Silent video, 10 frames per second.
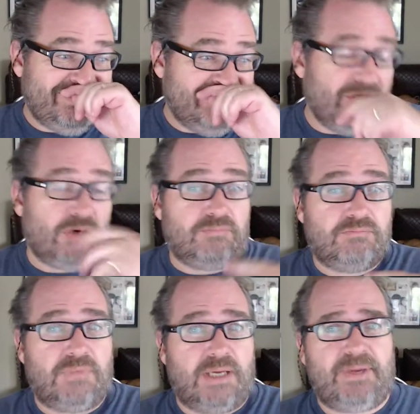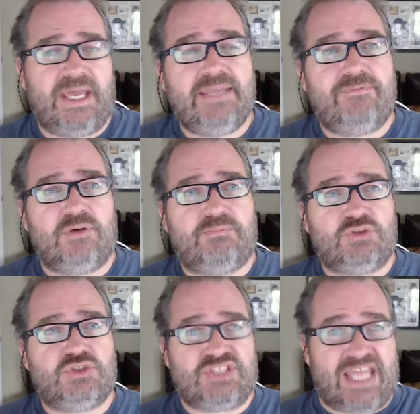Not my behavior,
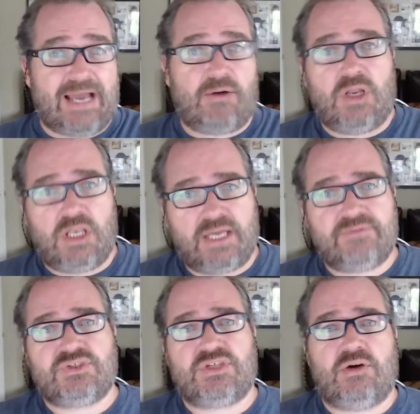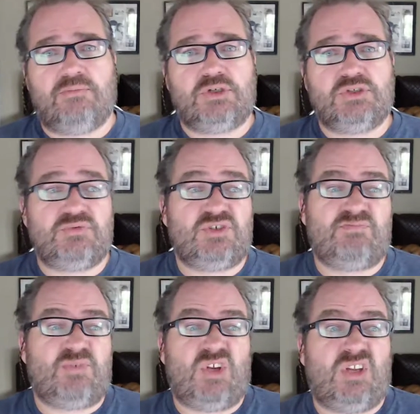but just our lifestyle, because we're
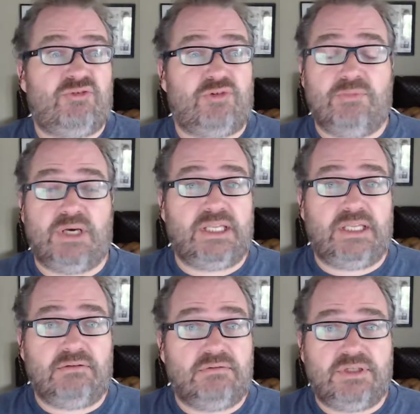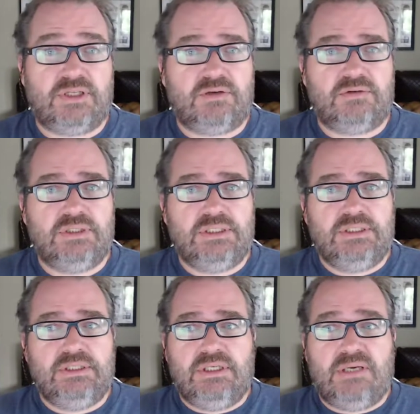just burning through money, I
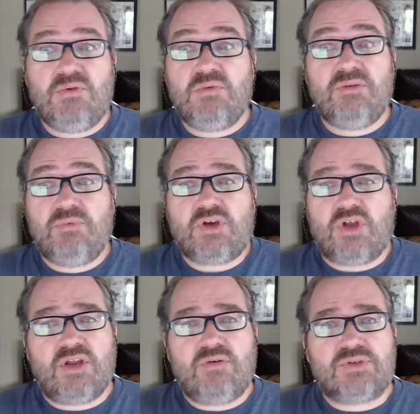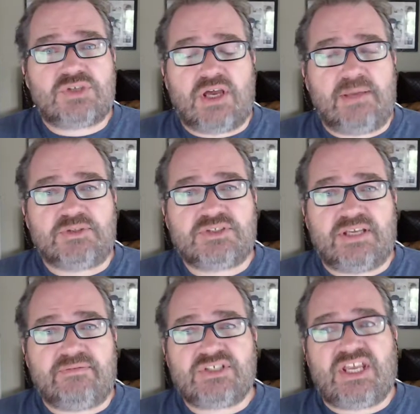mean, we got no retirement
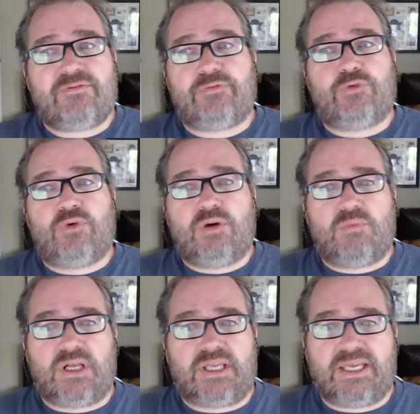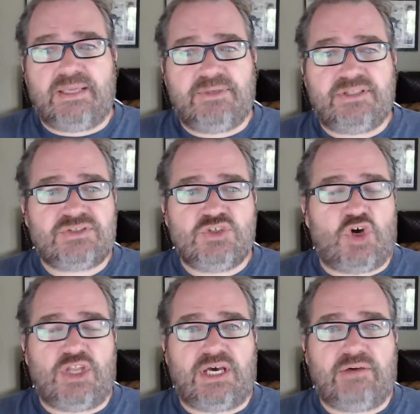savings. I have a 401k, but it's
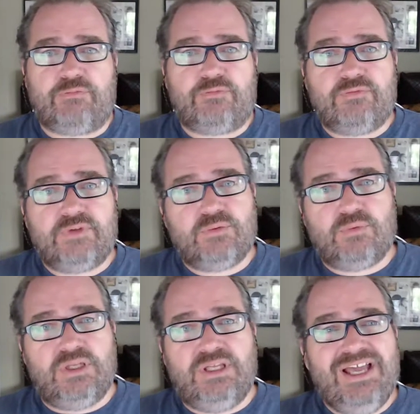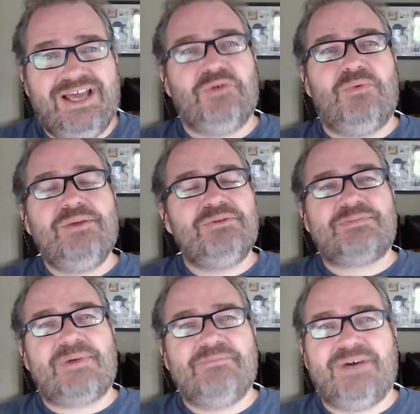not enough. The way we
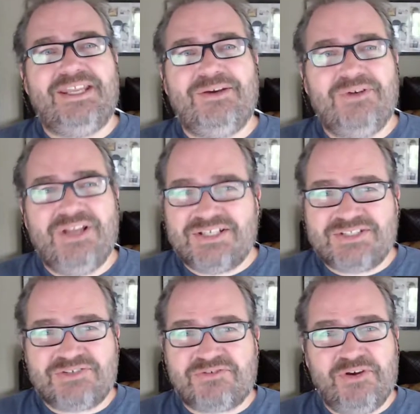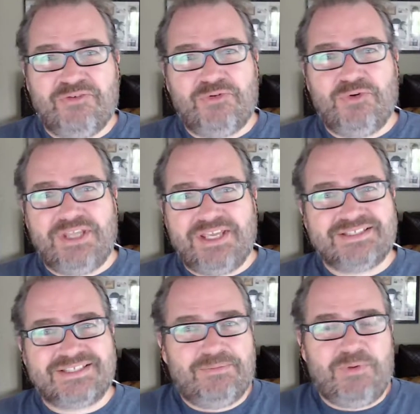spend money, it will last us 3 or 4
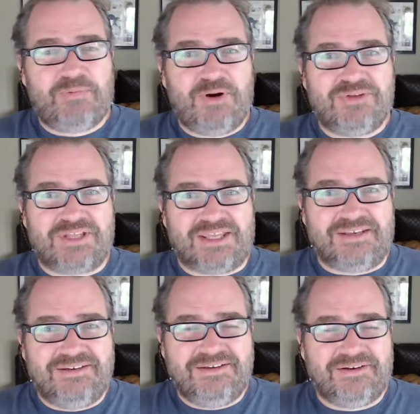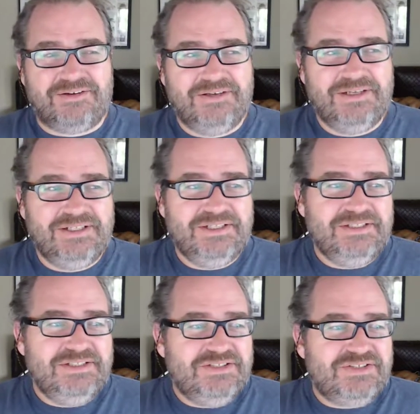years, and then we're broke again,
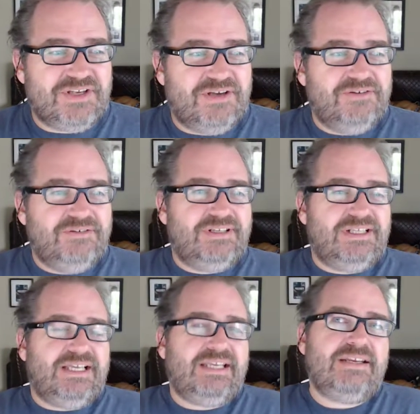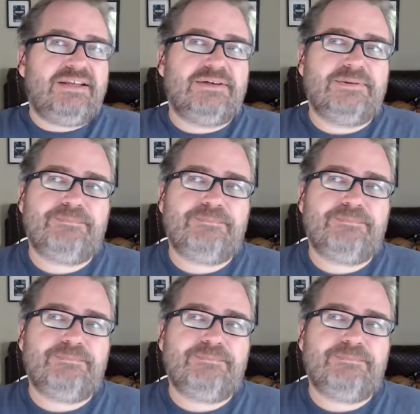So, I don't know.